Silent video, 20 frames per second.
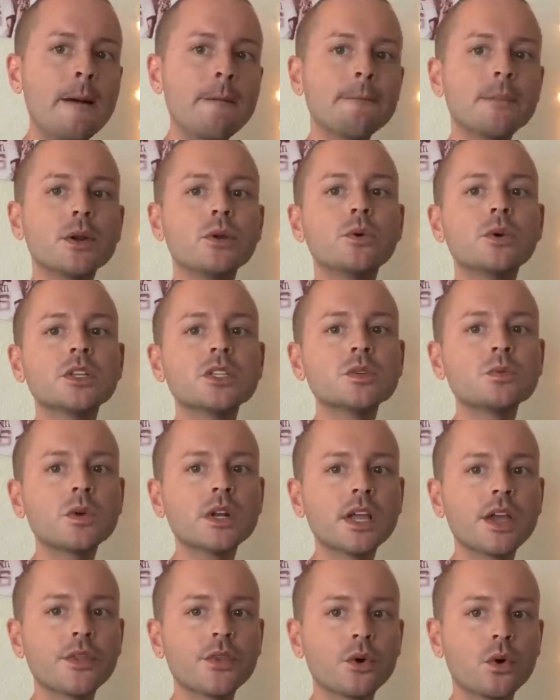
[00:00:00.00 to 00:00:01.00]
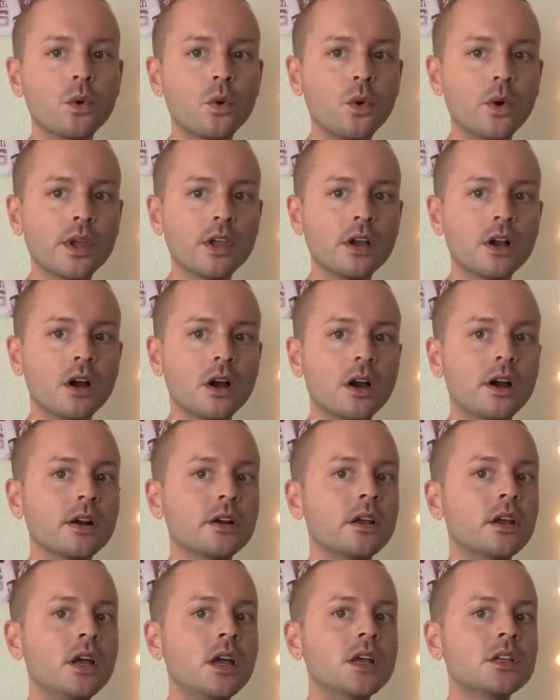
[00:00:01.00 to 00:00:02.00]
But who doesn't want to get the coin
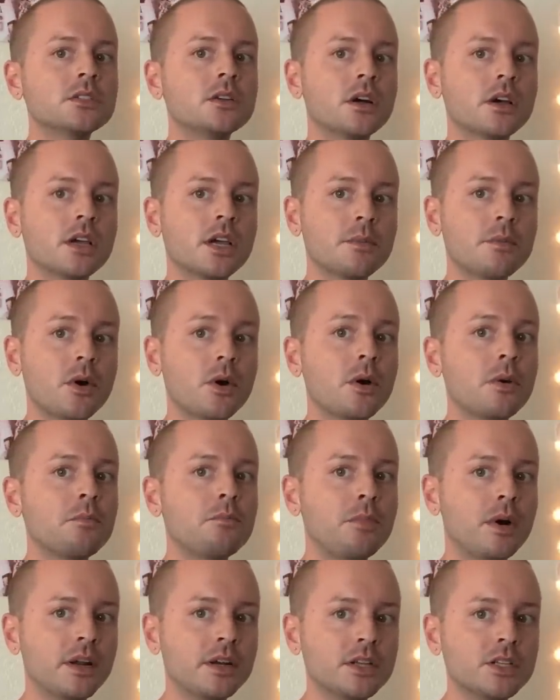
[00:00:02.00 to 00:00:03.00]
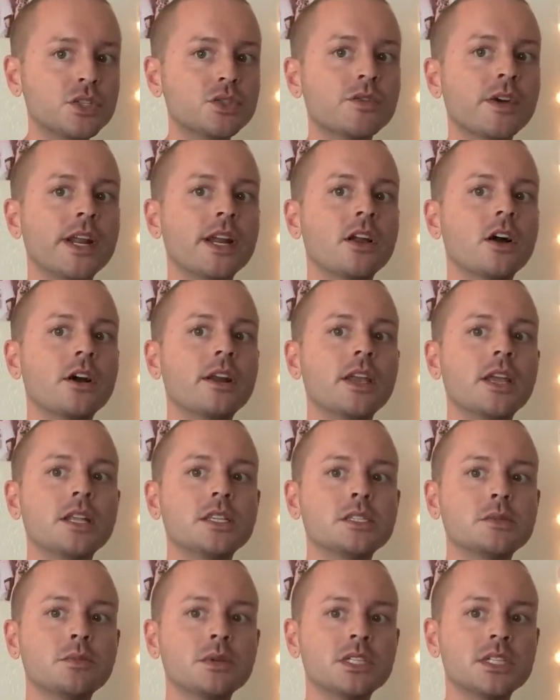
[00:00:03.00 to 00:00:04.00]
card talking about abundance raining on,
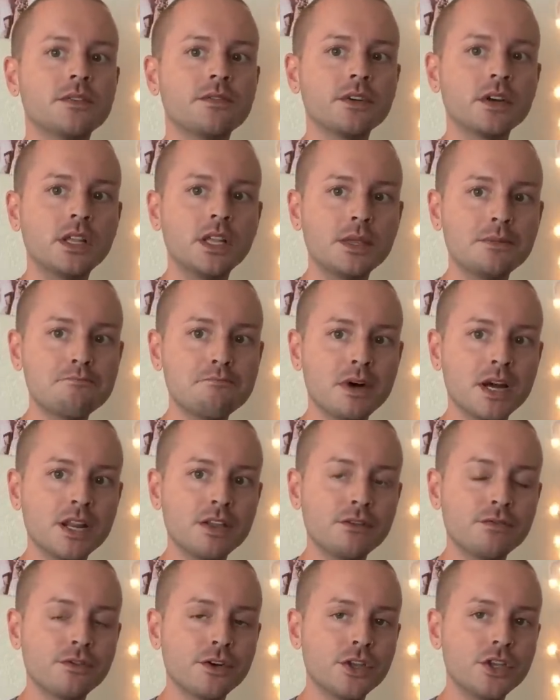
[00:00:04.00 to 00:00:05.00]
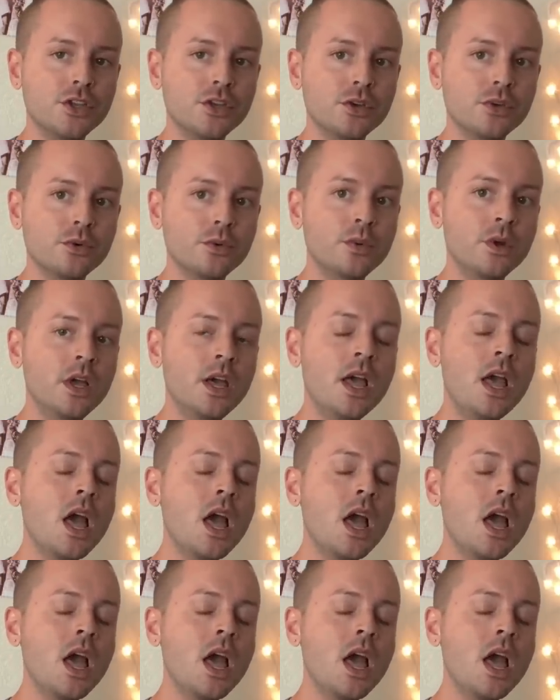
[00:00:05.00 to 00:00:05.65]
and specifically money for you?